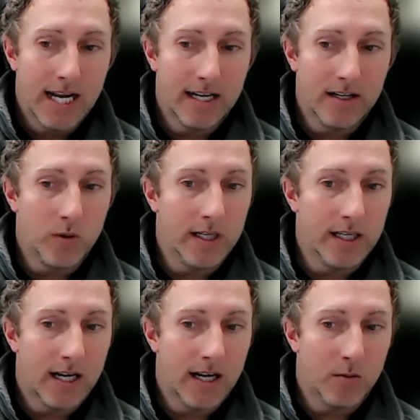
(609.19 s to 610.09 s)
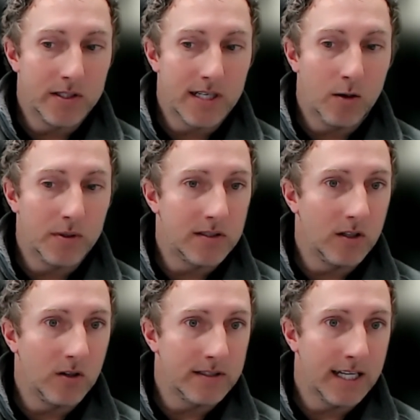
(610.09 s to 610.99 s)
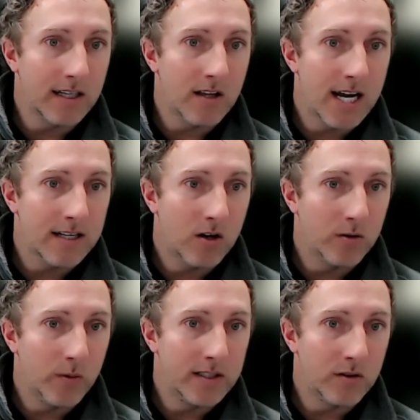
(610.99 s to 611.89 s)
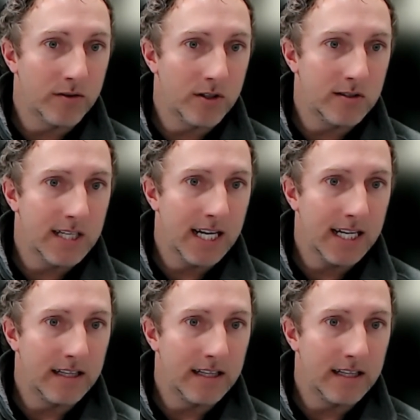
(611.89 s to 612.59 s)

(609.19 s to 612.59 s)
And we stay open till 10 o'clock all the way till Thursday,